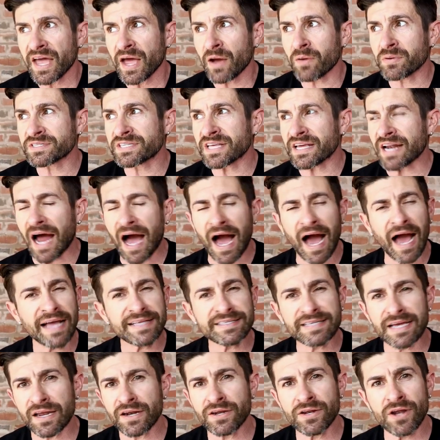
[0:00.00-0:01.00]
It was that I
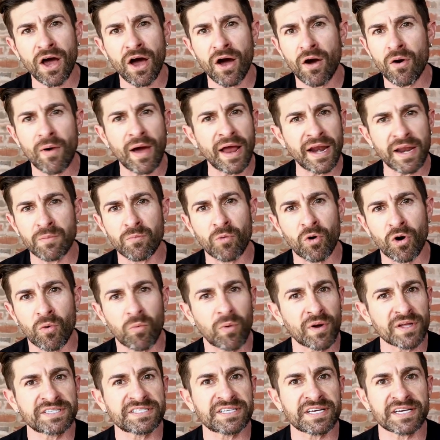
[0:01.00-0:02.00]
didn't know anymore
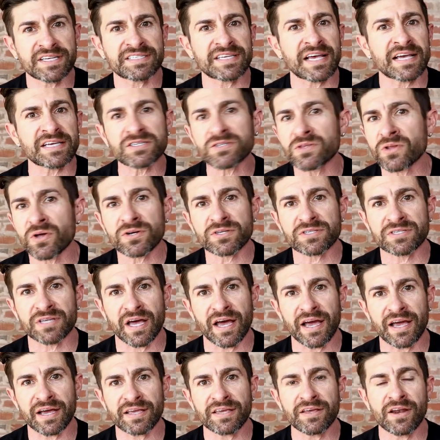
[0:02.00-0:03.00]
what success looked like.